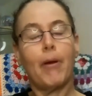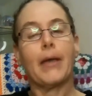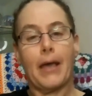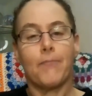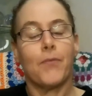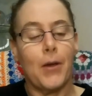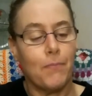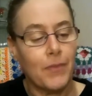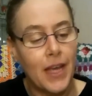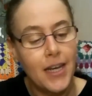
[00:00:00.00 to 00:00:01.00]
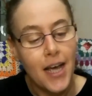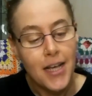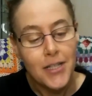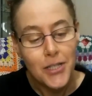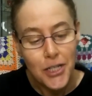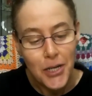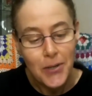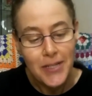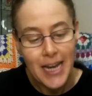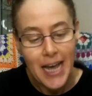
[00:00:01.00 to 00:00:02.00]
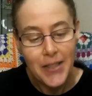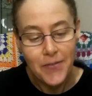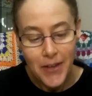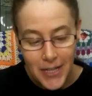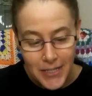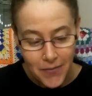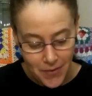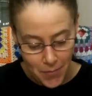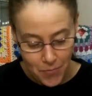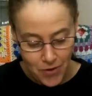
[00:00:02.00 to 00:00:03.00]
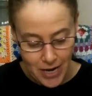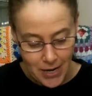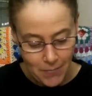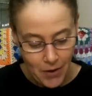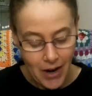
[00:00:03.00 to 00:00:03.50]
Okay, right. Last Tuesday, the 1st of February,